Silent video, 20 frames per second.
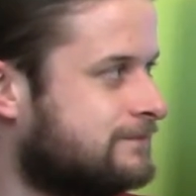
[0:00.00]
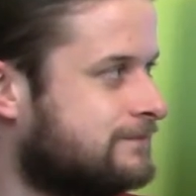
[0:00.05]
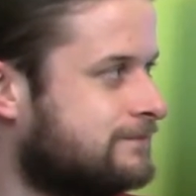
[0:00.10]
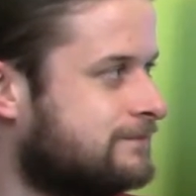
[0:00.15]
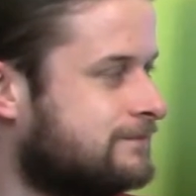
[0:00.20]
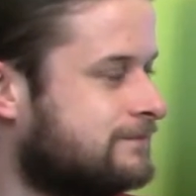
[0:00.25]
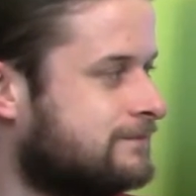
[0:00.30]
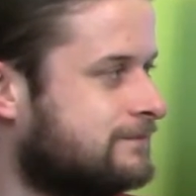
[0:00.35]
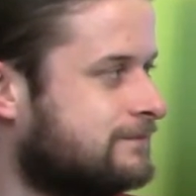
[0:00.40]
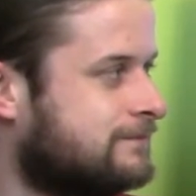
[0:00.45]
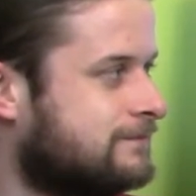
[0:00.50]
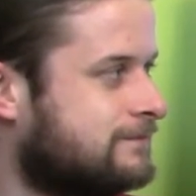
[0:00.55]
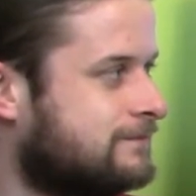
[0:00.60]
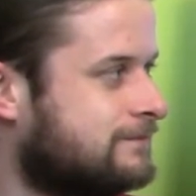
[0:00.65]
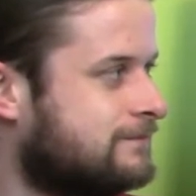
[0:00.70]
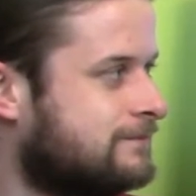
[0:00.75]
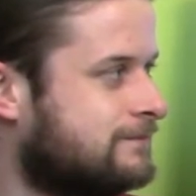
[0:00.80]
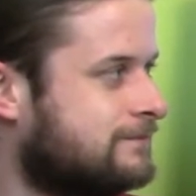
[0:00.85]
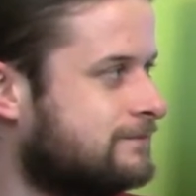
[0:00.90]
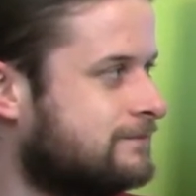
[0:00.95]

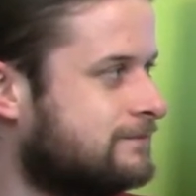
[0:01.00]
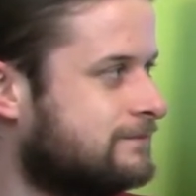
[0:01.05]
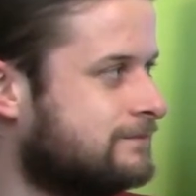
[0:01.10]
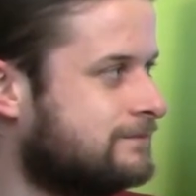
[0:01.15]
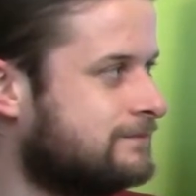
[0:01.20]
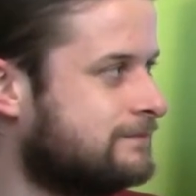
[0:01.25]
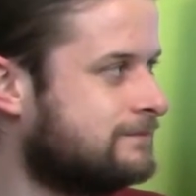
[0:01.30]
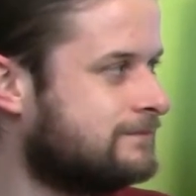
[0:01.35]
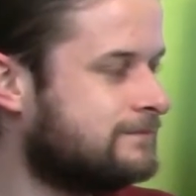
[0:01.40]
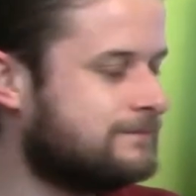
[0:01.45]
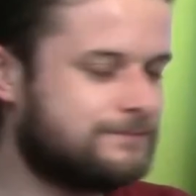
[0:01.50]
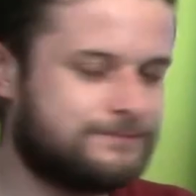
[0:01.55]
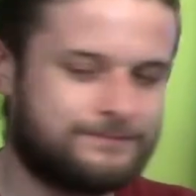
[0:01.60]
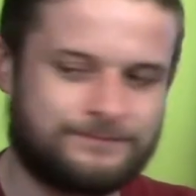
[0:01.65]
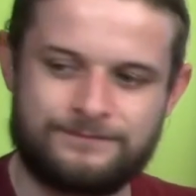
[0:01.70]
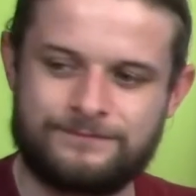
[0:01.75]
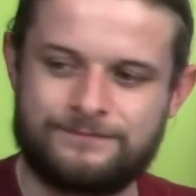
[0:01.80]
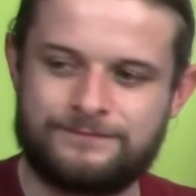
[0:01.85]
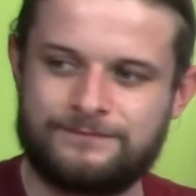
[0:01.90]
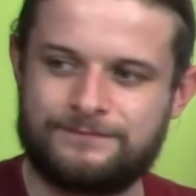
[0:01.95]

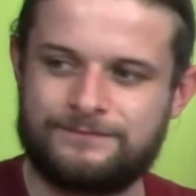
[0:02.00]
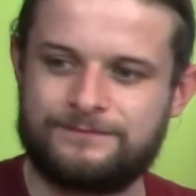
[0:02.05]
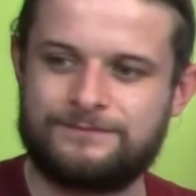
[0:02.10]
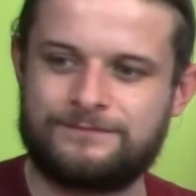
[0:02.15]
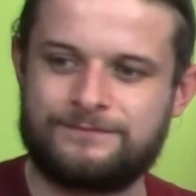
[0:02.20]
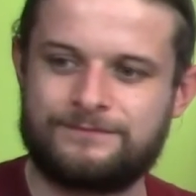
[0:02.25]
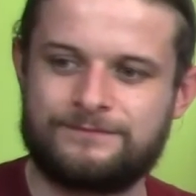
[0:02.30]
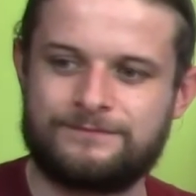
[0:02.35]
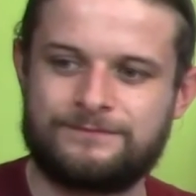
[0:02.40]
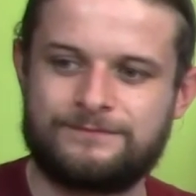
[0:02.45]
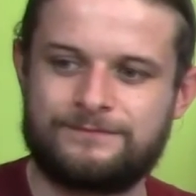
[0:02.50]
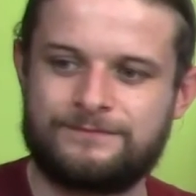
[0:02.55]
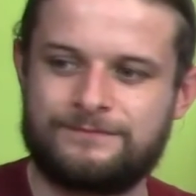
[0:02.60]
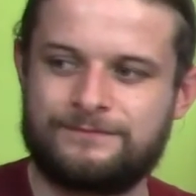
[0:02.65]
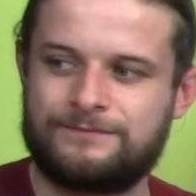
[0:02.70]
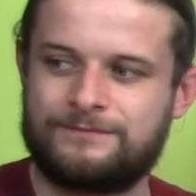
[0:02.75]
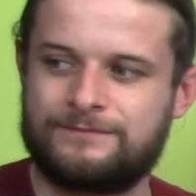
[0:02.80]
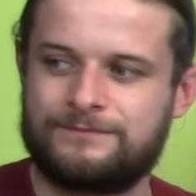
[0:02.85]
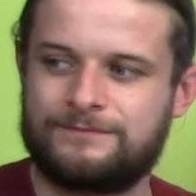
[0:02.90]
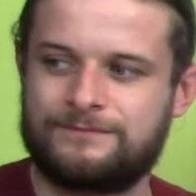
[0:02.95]

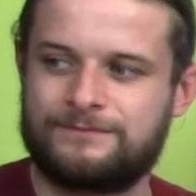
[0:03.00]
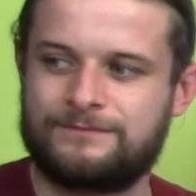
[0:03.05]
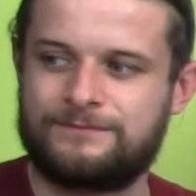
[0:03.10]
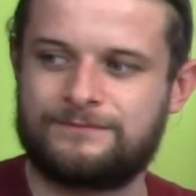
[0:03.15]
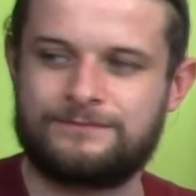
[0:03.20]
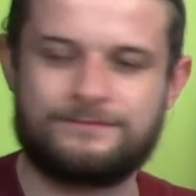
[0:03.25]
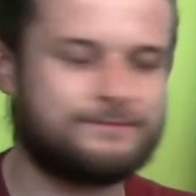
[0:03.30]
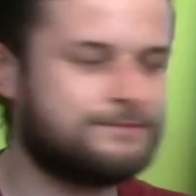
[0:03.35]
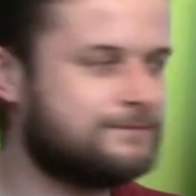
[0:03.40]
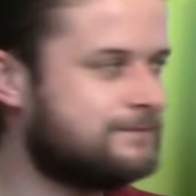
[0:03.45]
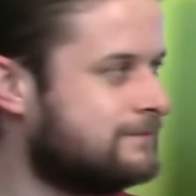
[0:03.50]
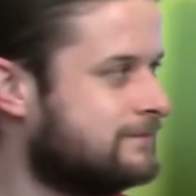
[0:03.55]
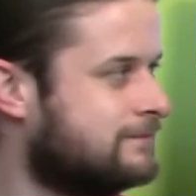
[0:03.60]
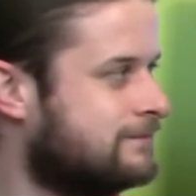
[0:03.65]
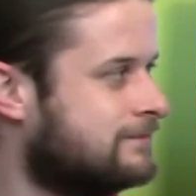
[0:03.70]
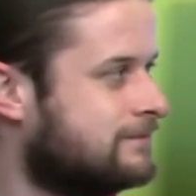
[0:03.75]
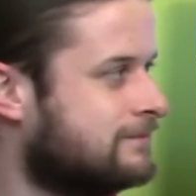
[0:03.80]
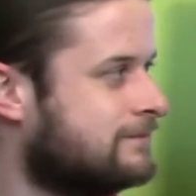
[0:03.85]
The person shown says nothing.